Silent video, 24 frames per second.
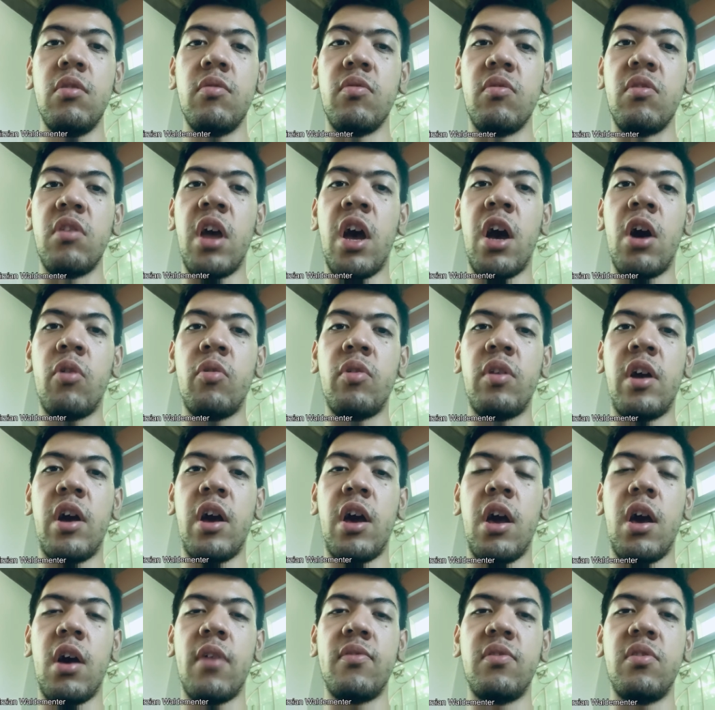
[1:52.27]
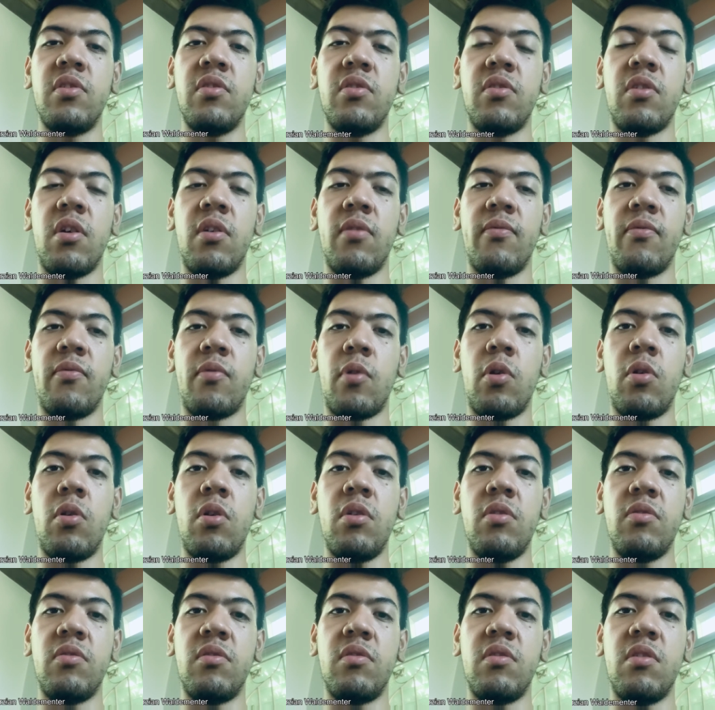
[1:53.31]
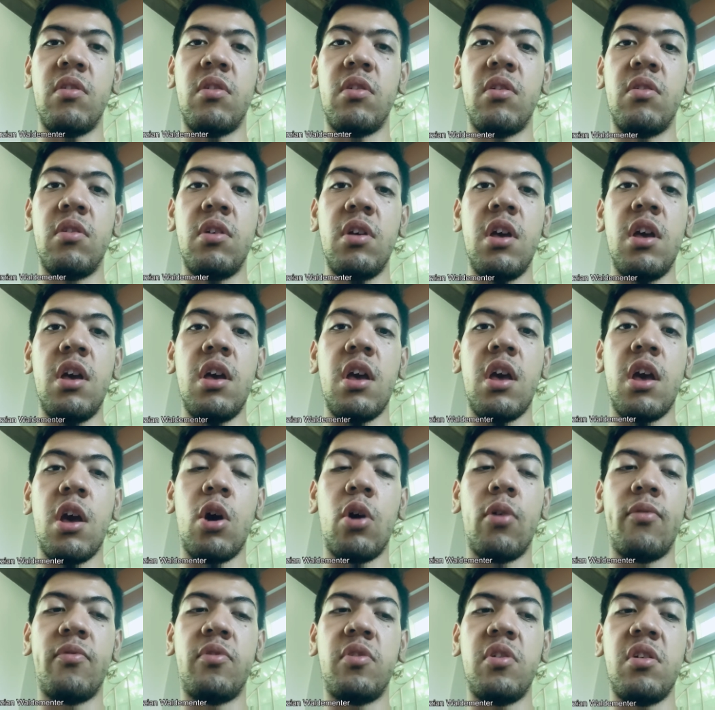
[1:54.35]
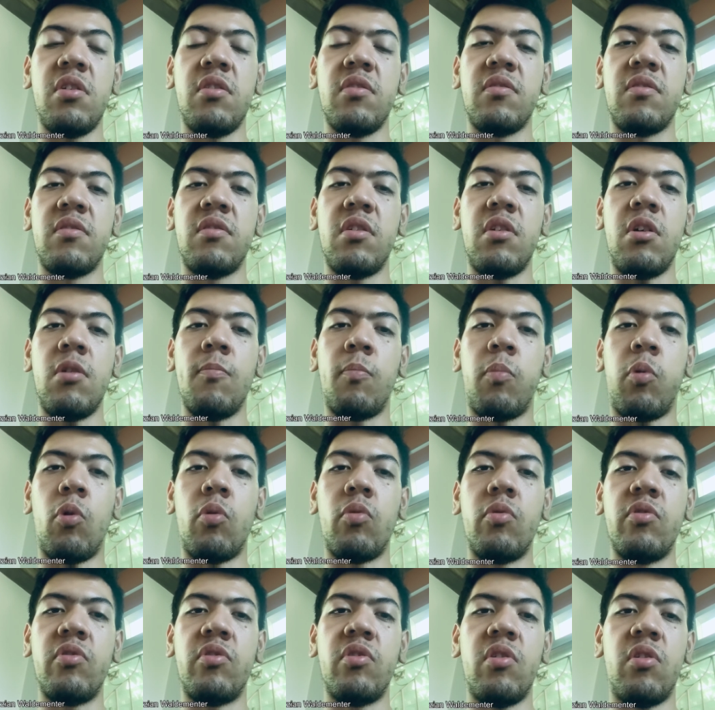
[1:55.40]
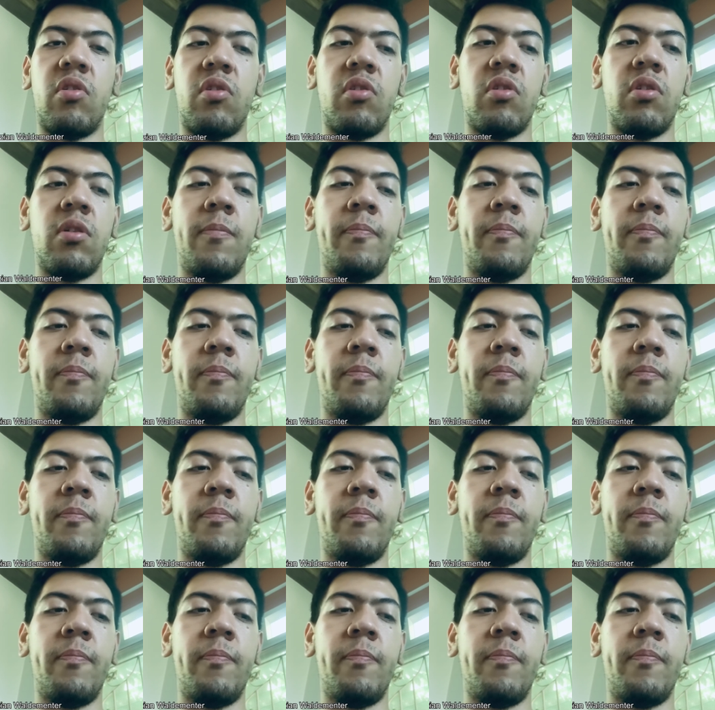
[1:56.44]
now and I have to the very the healthy the important there